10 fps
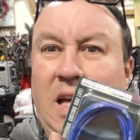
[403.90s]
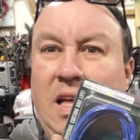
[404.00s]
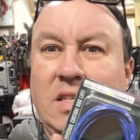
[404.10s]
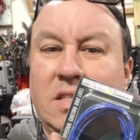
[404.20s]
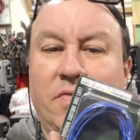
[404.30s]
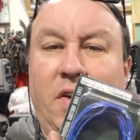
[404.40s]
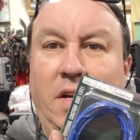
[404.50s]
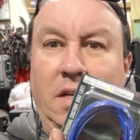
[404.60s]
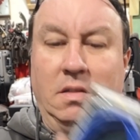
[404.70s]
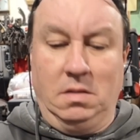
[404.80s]
This is fine.
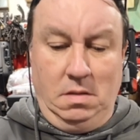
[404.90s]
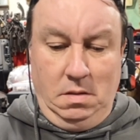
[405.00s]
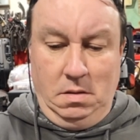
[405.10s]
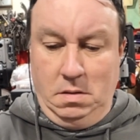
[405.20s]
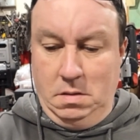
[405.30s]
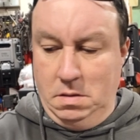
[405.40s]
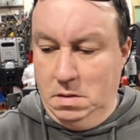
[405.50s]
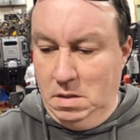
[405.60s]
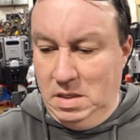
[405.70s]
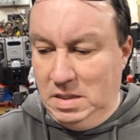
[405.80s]

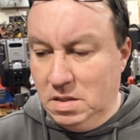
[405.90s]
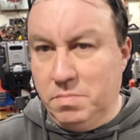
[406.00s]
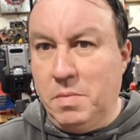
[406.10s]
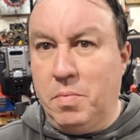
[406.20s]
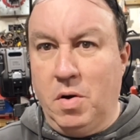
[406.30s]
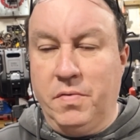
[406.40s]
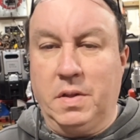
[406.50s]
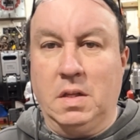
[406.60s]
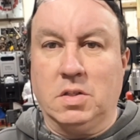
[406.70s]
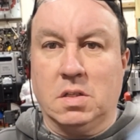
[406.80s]
It doesn't have to be perfect.
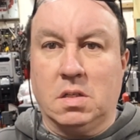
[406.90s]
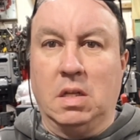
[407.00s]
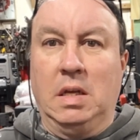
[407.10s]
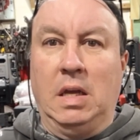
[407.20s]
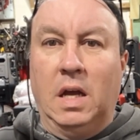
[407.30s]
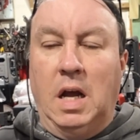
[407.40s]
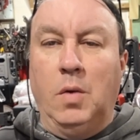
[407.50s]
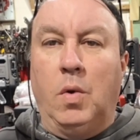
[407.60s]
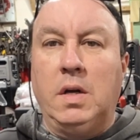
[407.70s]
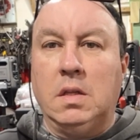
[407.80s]
It's just I
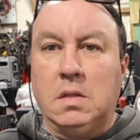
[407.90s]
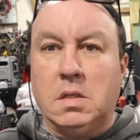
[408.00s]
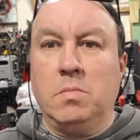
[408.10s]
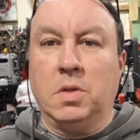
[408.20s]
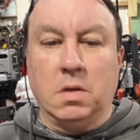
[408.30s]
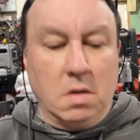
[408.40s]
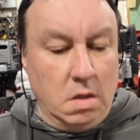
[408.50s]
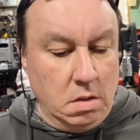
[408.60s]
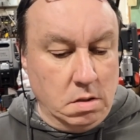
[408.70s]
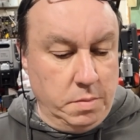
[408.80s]
wanted similar
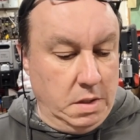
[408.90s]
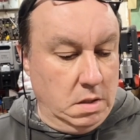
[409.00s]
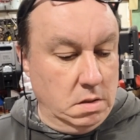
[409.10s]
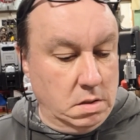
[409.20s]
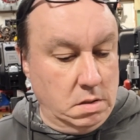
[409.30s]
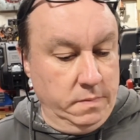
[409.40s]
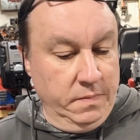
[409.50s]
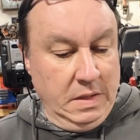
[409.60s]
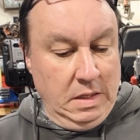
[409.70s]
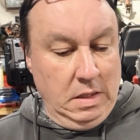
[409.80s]
colors because
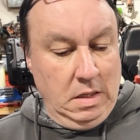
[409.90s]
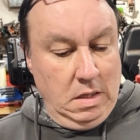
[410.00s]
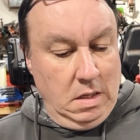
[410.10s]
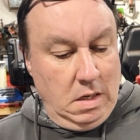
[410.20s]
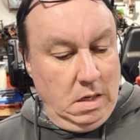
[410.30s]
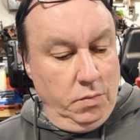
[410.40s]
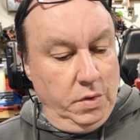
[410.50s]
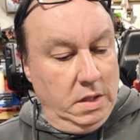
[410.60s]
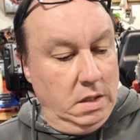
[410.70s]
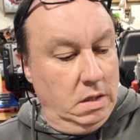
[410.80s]
I
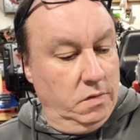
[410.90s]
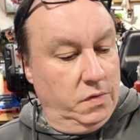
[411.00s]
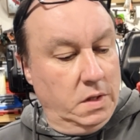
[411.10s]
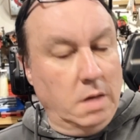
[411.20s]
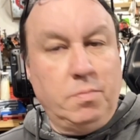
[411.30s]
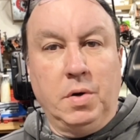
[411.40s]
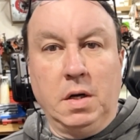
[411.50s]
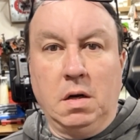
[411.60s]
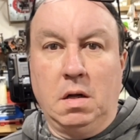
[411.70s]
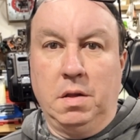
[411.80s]
really didn't feel like putting
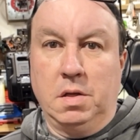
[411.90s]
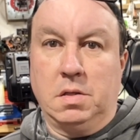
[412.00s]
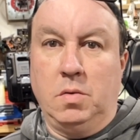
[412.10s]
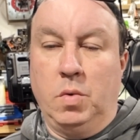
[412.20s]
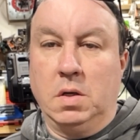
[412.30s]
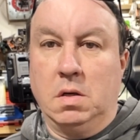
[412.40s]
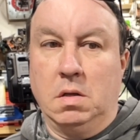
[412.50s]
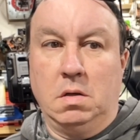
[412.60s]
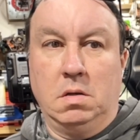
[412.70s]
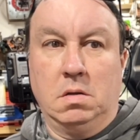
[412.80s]
all of this in one
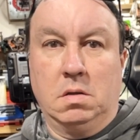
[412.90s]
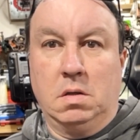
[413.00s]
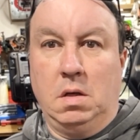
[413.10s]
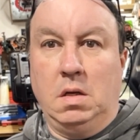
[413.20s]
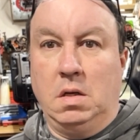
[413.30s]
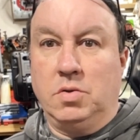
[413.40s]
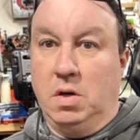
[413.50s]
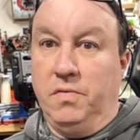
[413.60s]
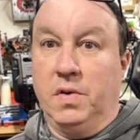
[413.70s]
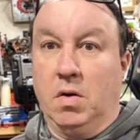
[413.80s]
color and then trying
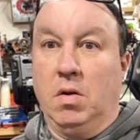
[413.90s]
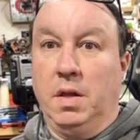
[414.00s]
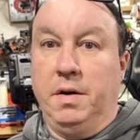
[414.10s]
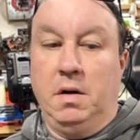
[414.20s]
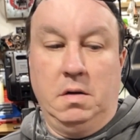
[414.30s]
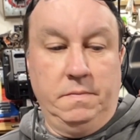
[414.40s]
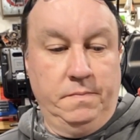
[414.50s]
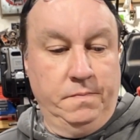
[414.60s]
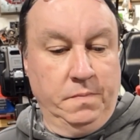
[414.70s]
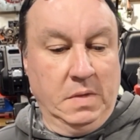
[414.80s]
to figure it out later.
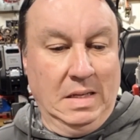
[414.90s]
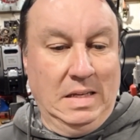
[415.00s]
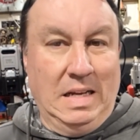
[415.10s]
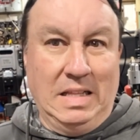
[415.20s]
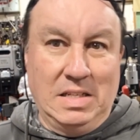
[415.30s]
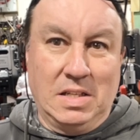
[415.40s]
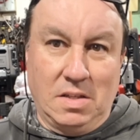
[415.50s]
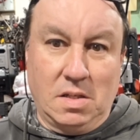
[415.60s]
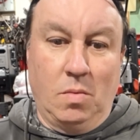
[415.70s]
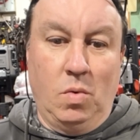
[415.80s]
At least it's
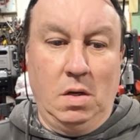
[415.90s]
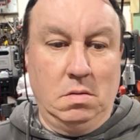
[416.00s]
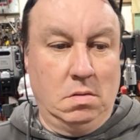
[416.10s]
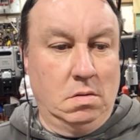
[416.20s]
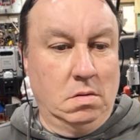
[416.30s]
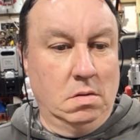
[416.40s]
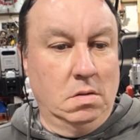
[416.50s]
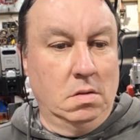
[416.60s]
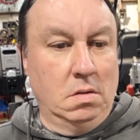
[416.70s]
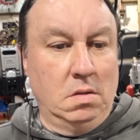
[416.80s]
somewhat
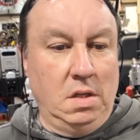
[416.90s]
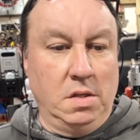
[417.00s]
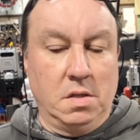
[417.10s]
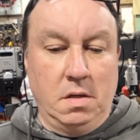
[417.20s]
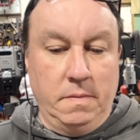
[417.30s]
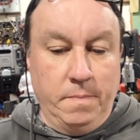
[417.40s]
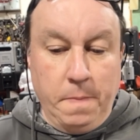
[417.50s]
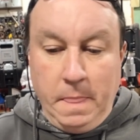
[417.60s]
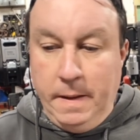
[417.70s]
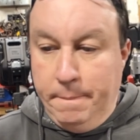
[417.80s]
decent.
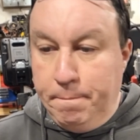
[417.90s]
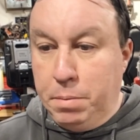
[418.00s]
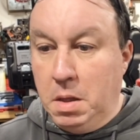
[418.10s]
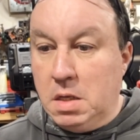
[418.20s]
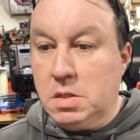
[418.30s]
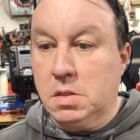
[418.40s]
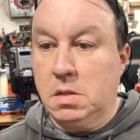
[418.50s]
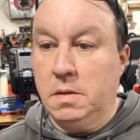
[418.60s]
Plus,